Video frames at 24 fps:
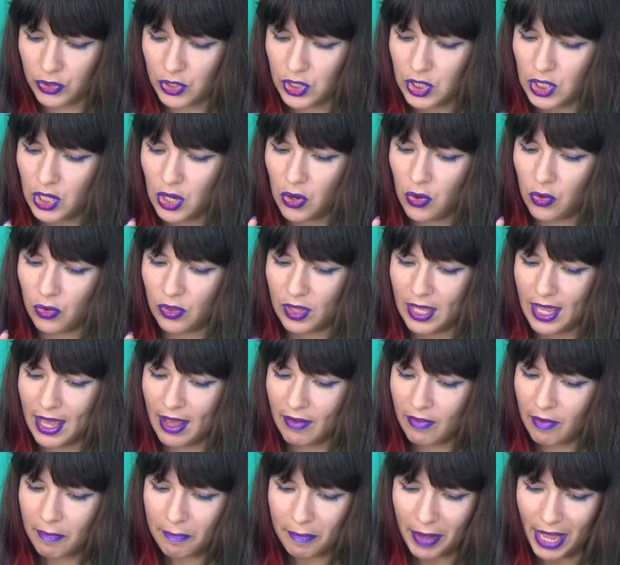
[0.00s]
So they
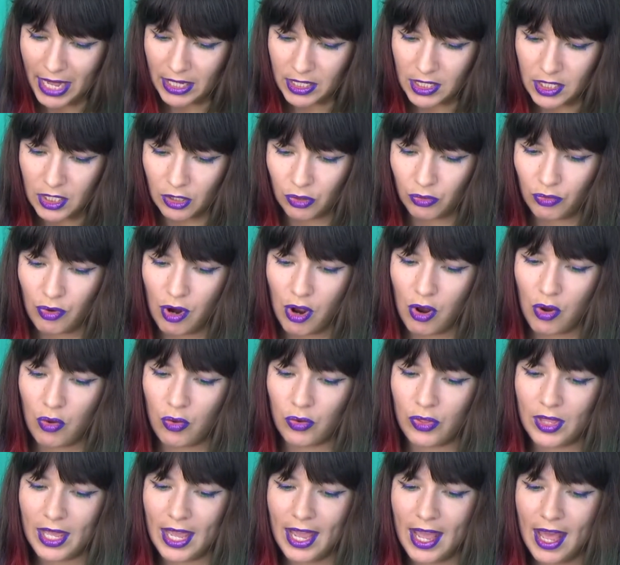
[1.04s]
have a pastel row,
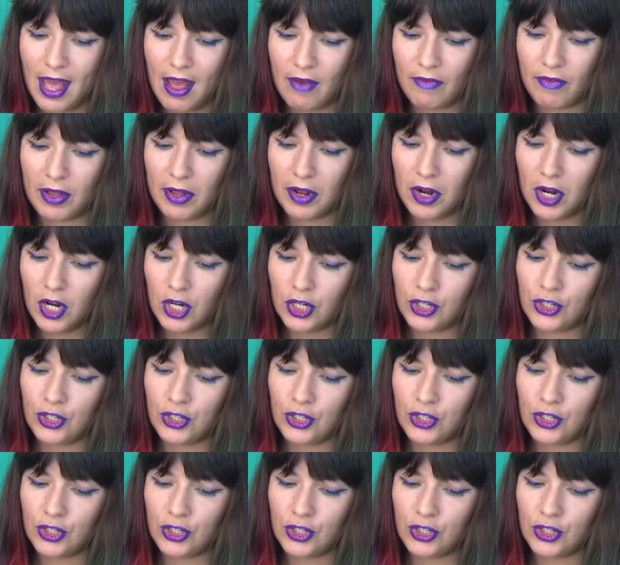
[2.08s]
they have a